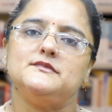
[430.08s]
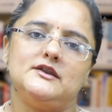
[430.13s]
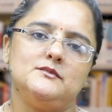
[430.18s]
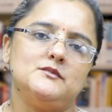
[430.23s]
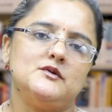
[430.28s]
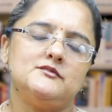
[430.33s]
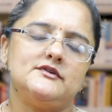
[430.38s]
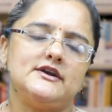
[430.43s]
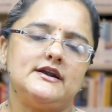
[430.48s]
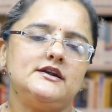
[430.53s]
of
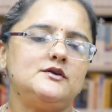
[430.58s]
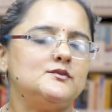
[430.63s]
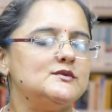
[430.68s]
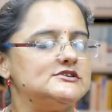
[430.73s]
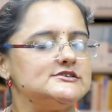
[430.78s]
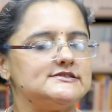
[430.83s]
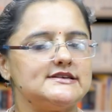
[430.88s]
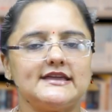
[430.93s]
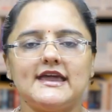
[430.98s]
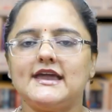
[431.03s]
minimum rent,
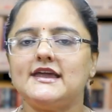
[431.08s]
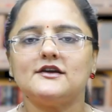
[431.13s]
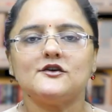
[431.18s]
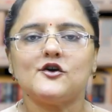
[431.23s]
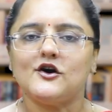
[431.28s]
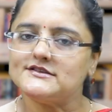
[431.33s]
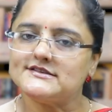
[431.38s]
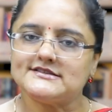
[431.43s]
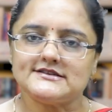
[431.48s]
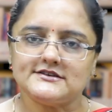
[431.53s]
which is again
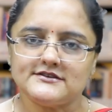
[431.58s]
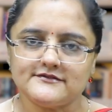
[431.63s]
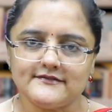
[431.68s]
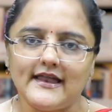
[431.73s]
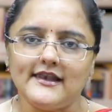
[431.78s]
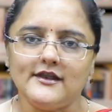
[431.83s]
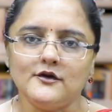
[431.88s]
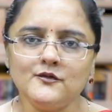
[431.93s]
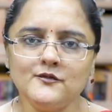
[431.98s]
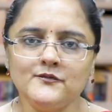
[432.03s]
a constant
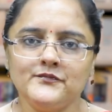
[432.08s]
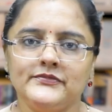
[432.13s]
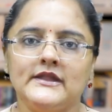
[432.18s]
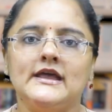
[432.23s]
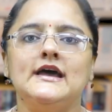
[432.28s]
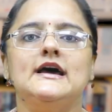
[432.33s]
value.